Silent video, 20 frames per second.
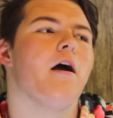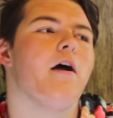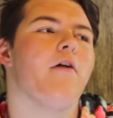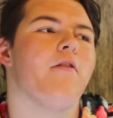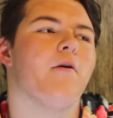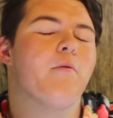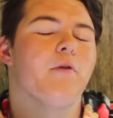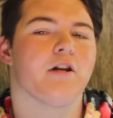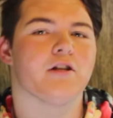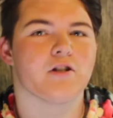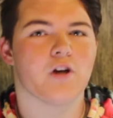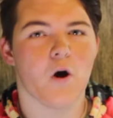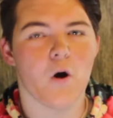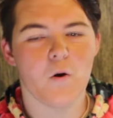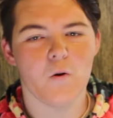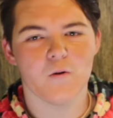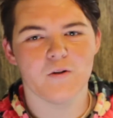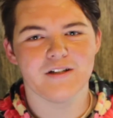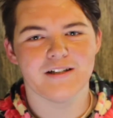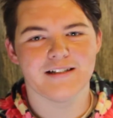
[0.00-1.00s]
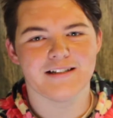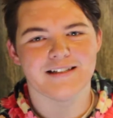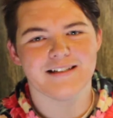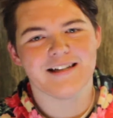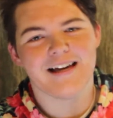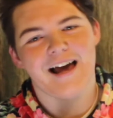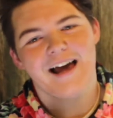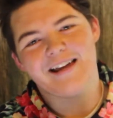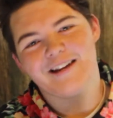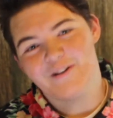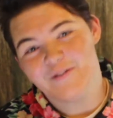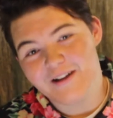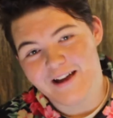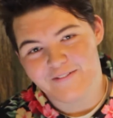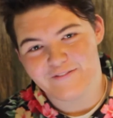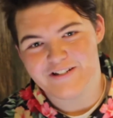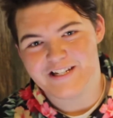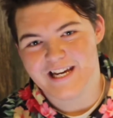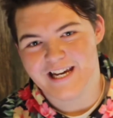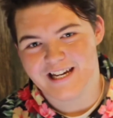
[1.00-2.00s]
And then when it's cold, I don't
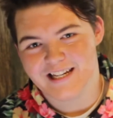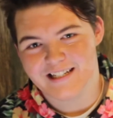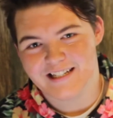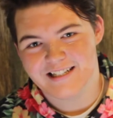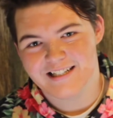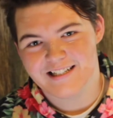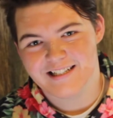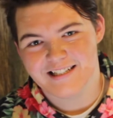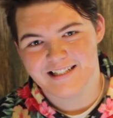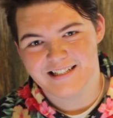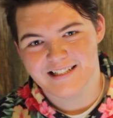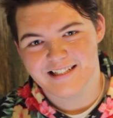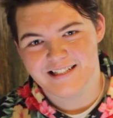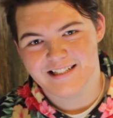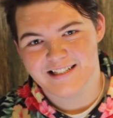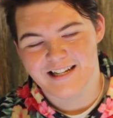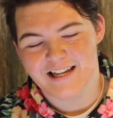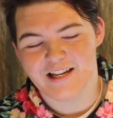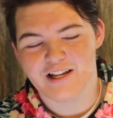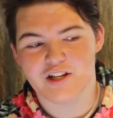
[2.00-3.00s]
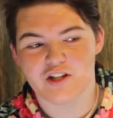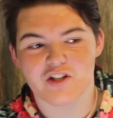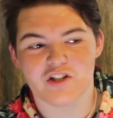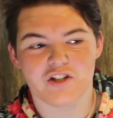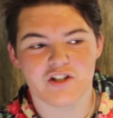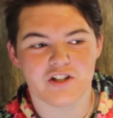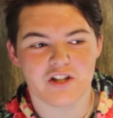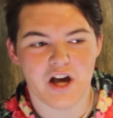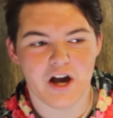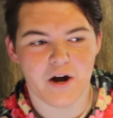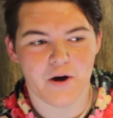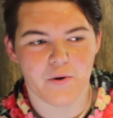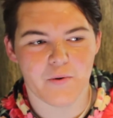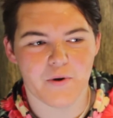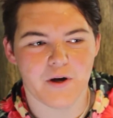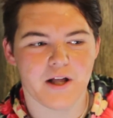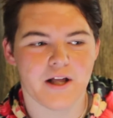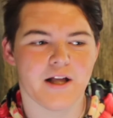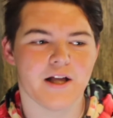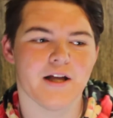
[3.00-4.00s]
have a tan. So,
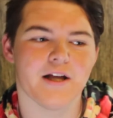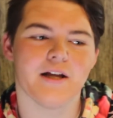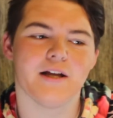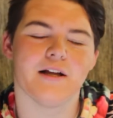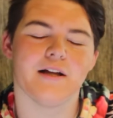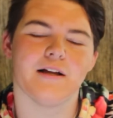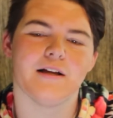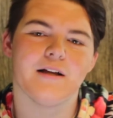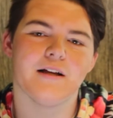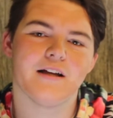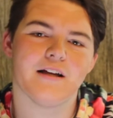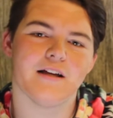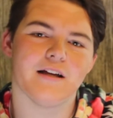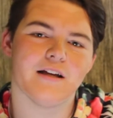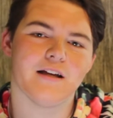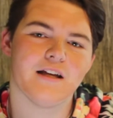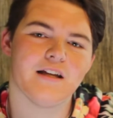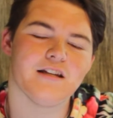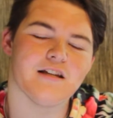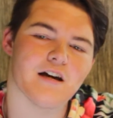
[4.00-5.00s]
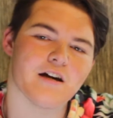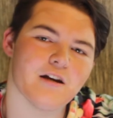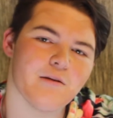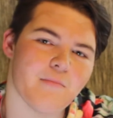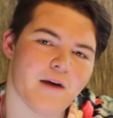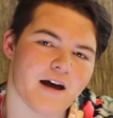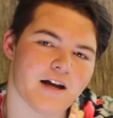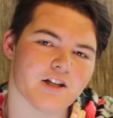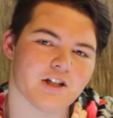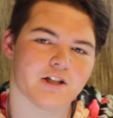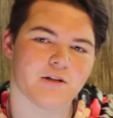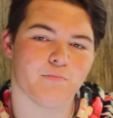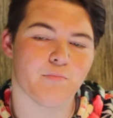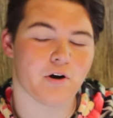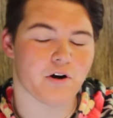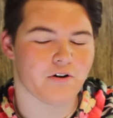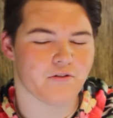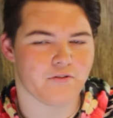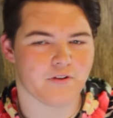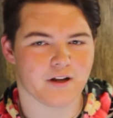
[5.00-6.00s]
it's not gonna match
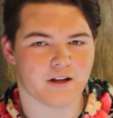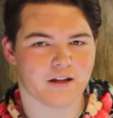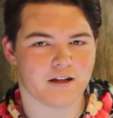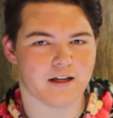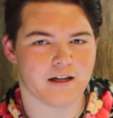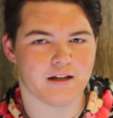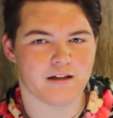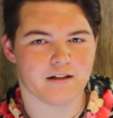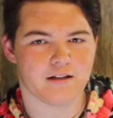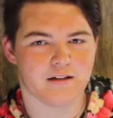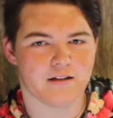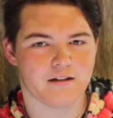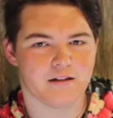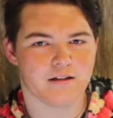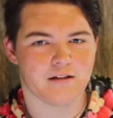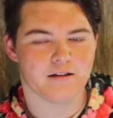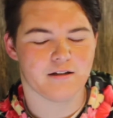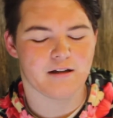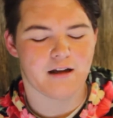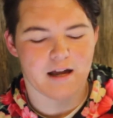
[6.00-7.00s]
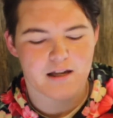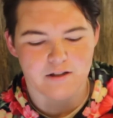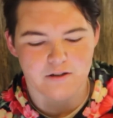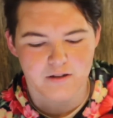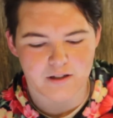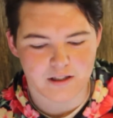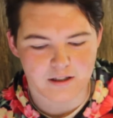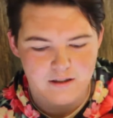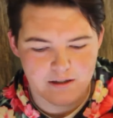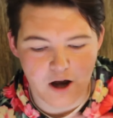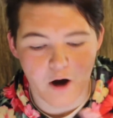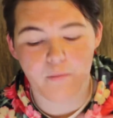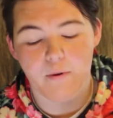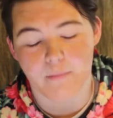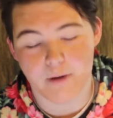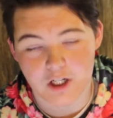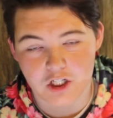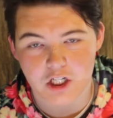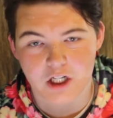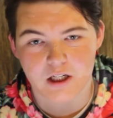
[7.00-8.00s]
perfectly, as you can tell by
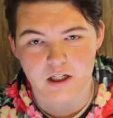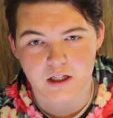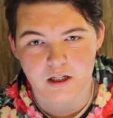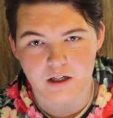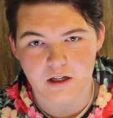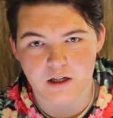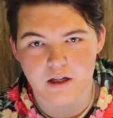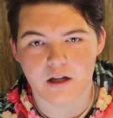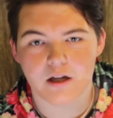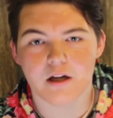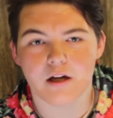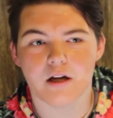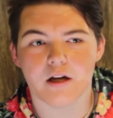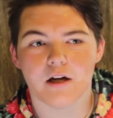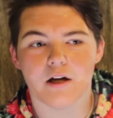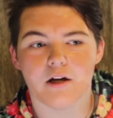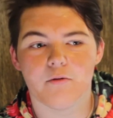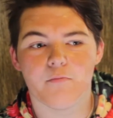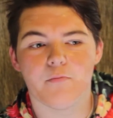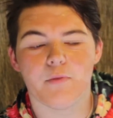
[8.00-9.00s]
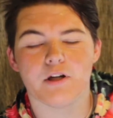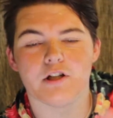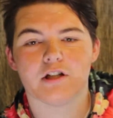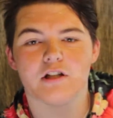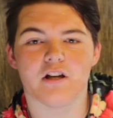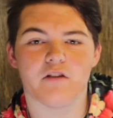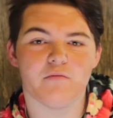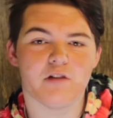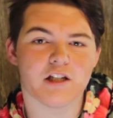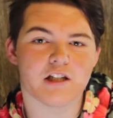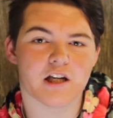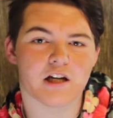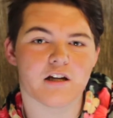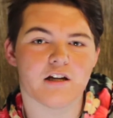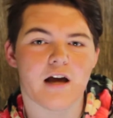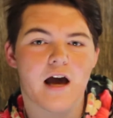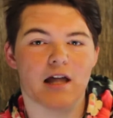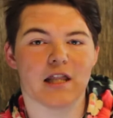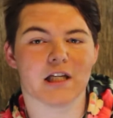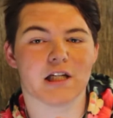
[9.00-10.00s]
my chin. But just give me a second
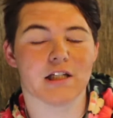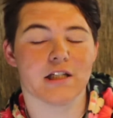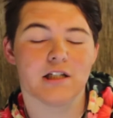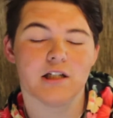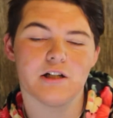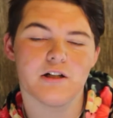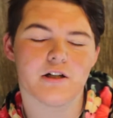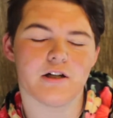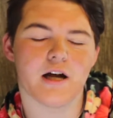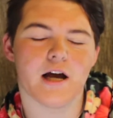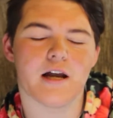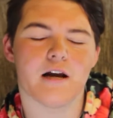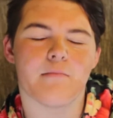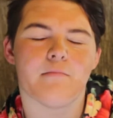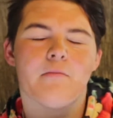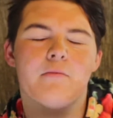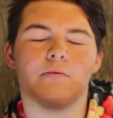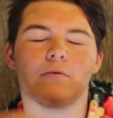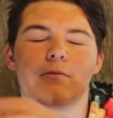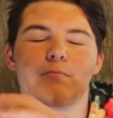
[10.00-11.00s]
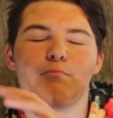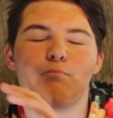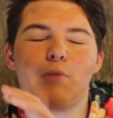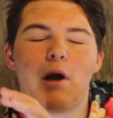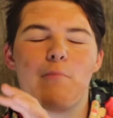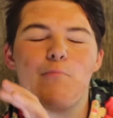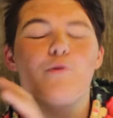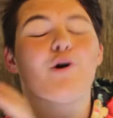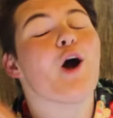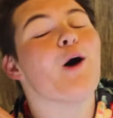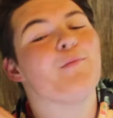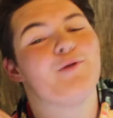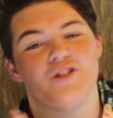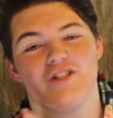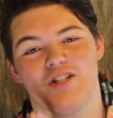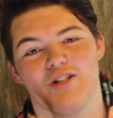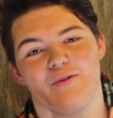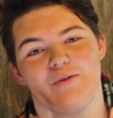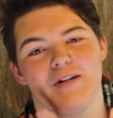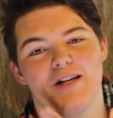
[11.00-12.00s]
to add the concealer and I
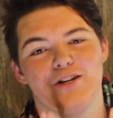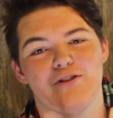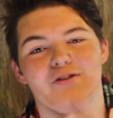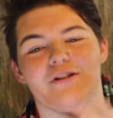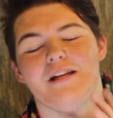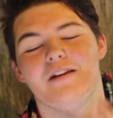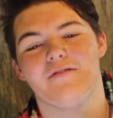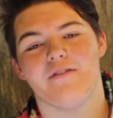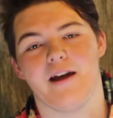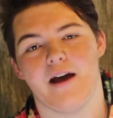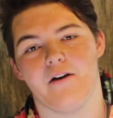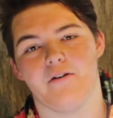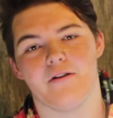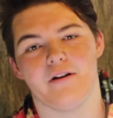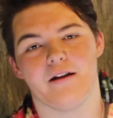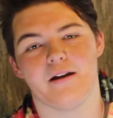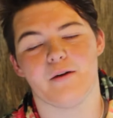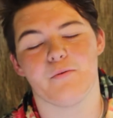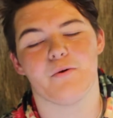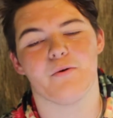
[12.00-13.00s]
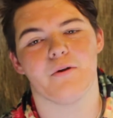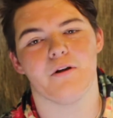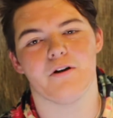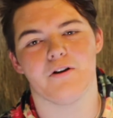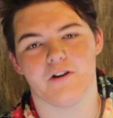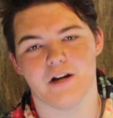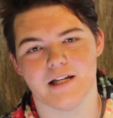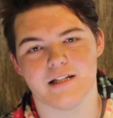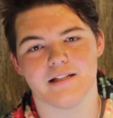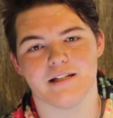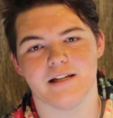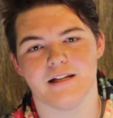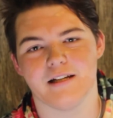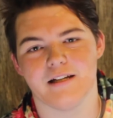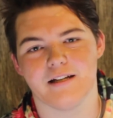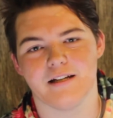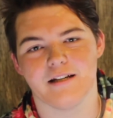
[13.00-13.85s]
promise you, it'll even out and I won't look crazy.